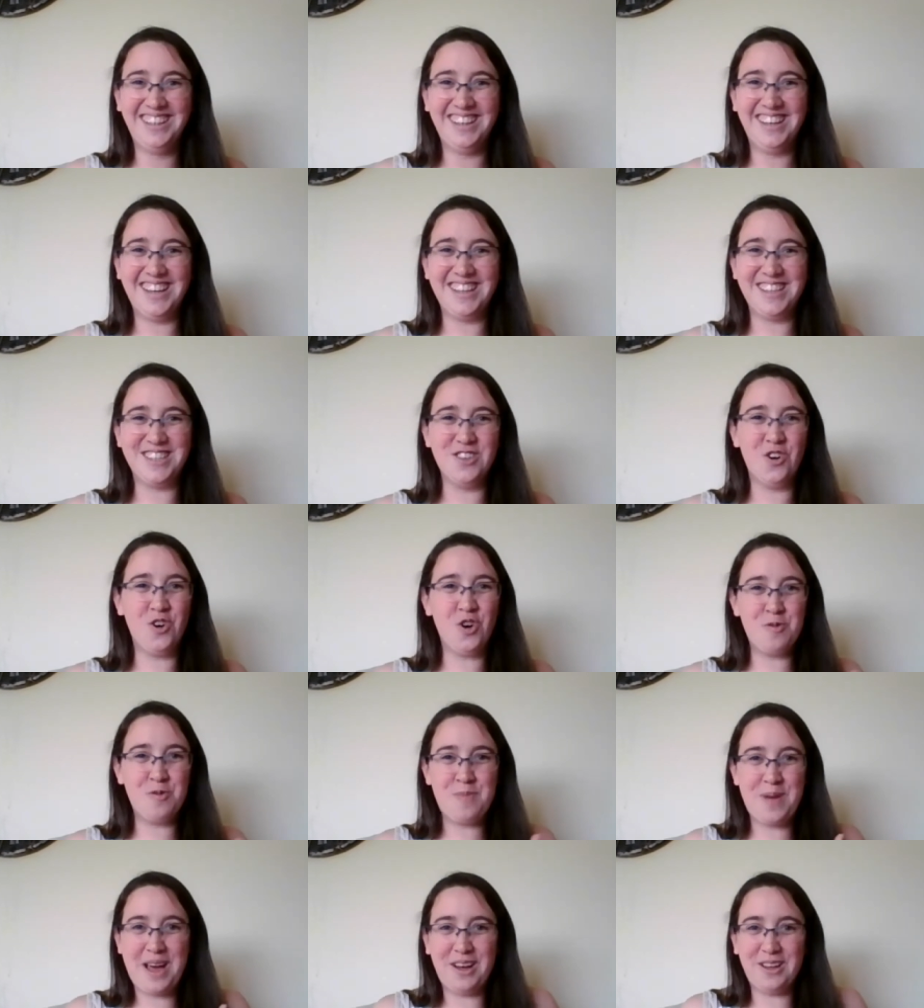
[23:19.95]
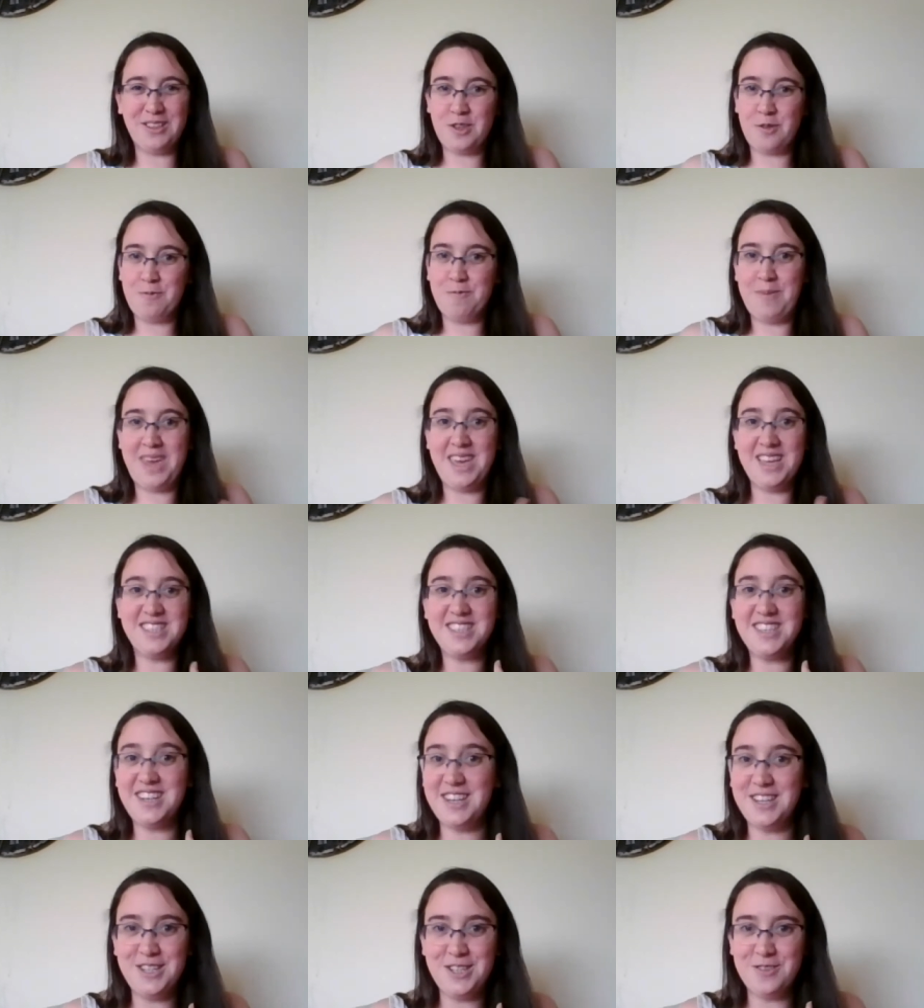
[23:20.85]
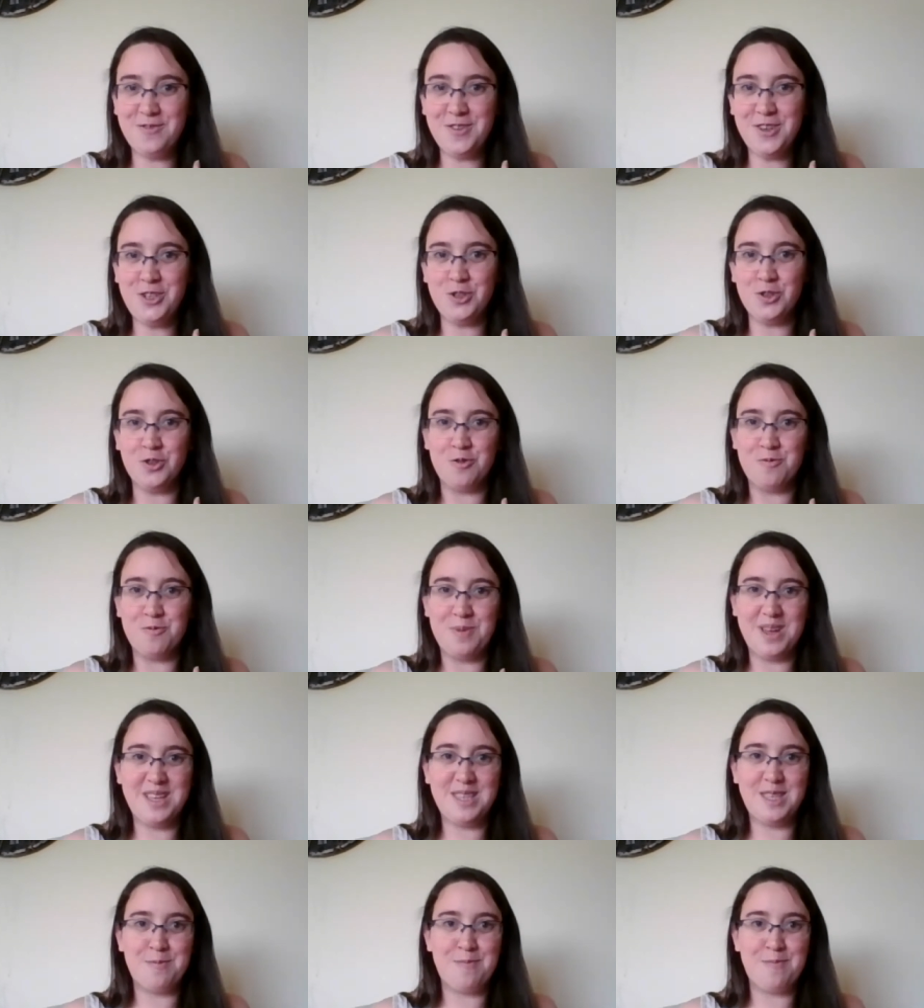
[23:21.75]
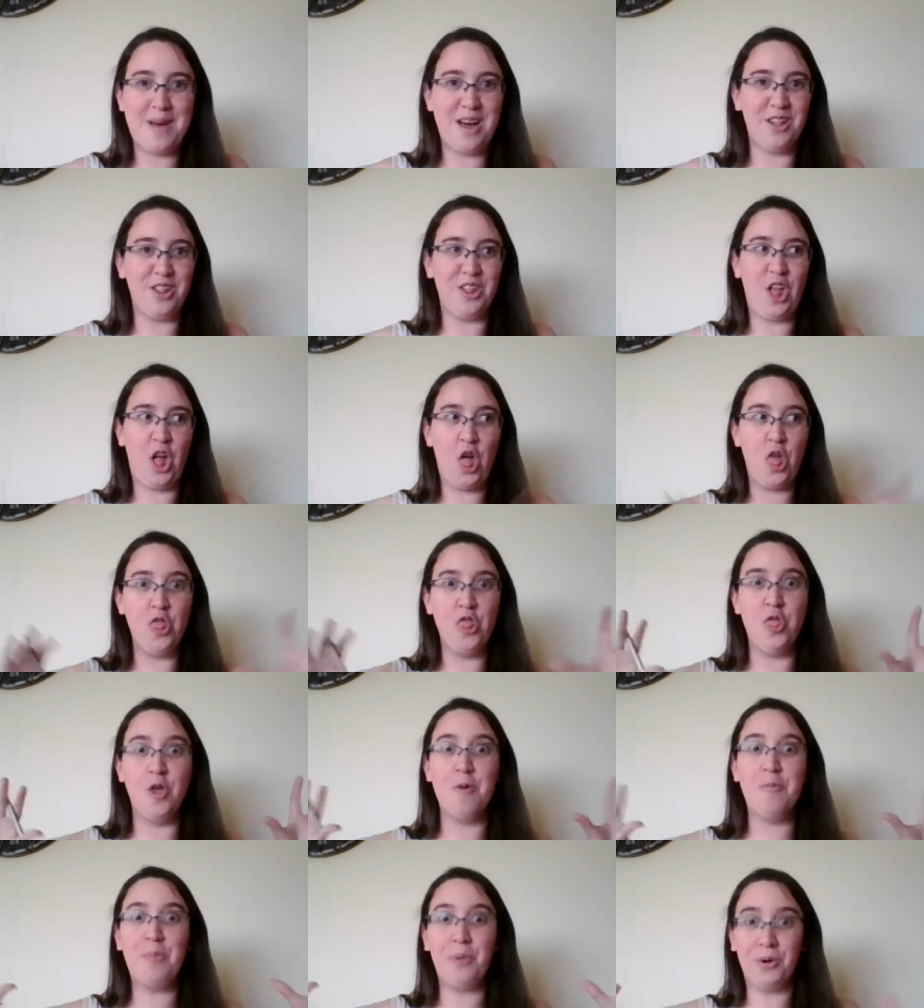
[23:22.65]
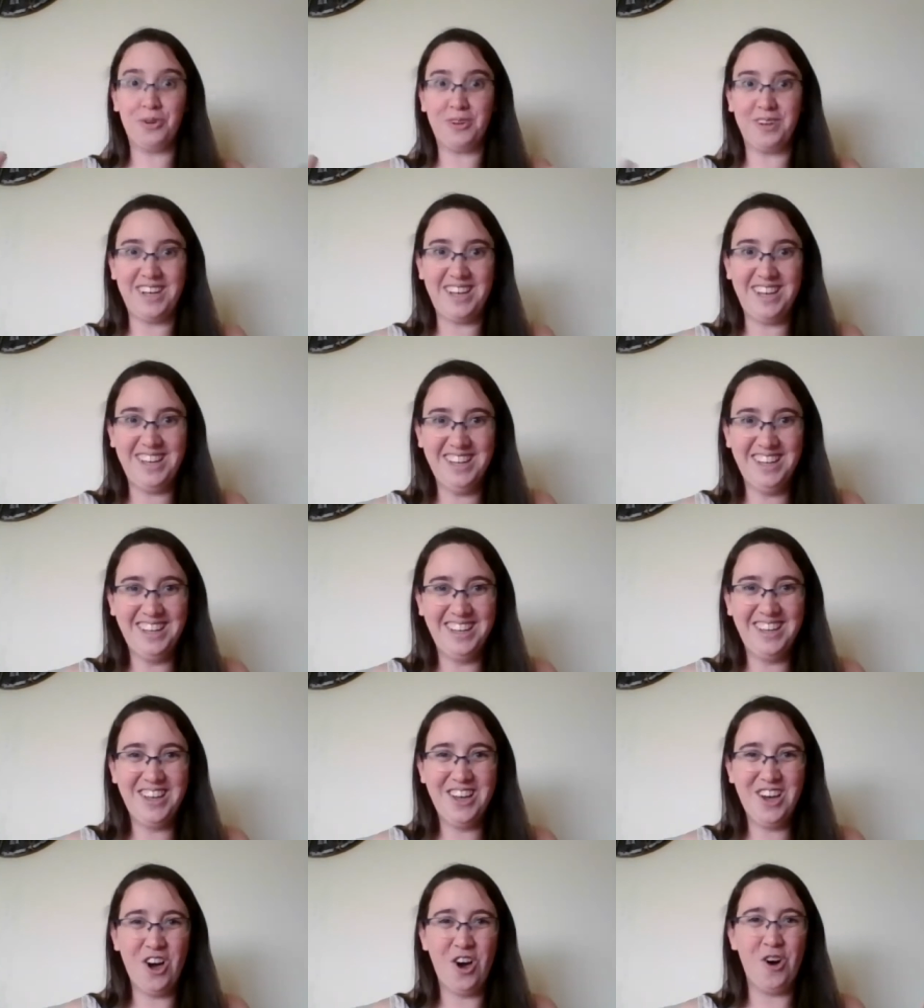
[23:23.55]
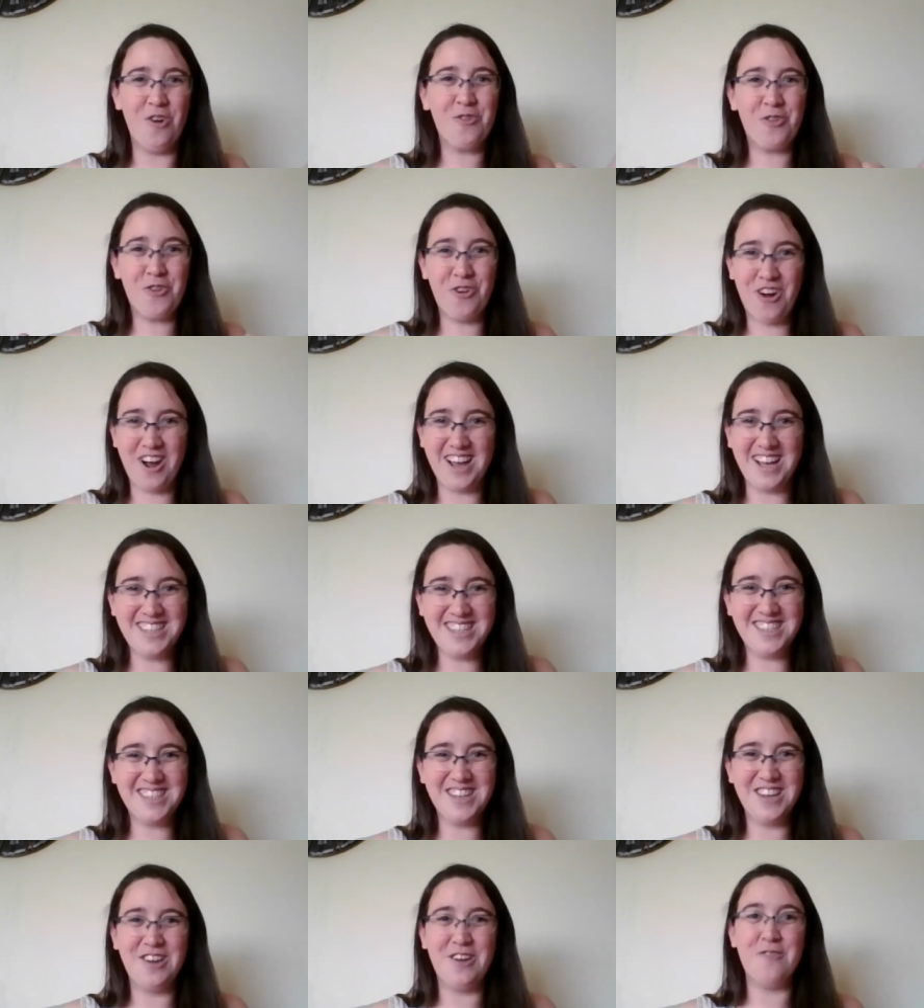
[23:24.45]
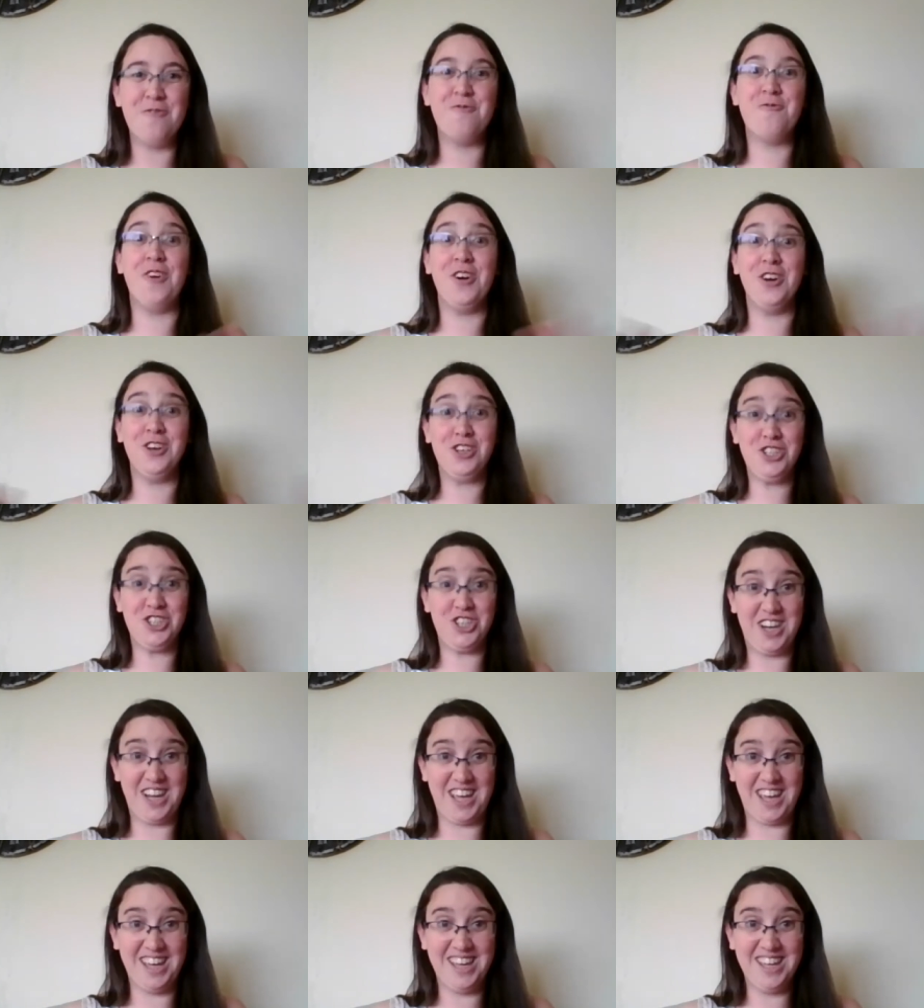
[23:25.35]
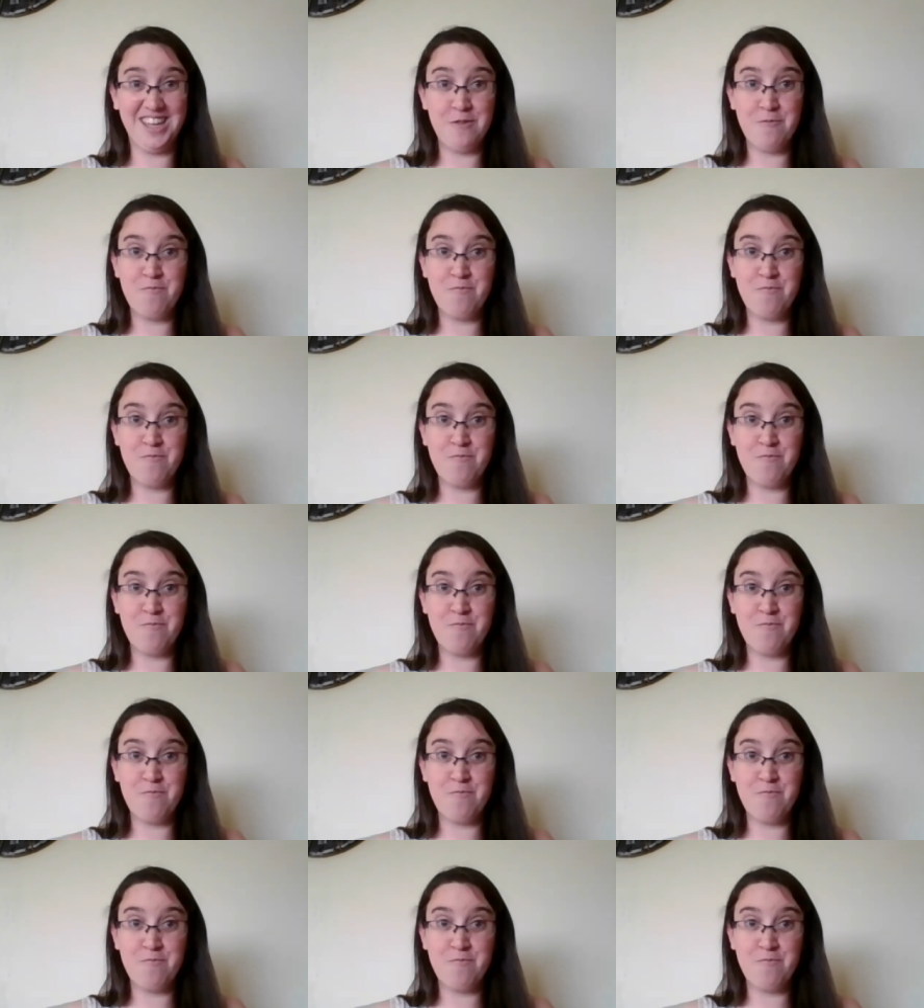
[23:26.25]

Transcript: It's not about me as an individual, but it's about the body of Christ functioning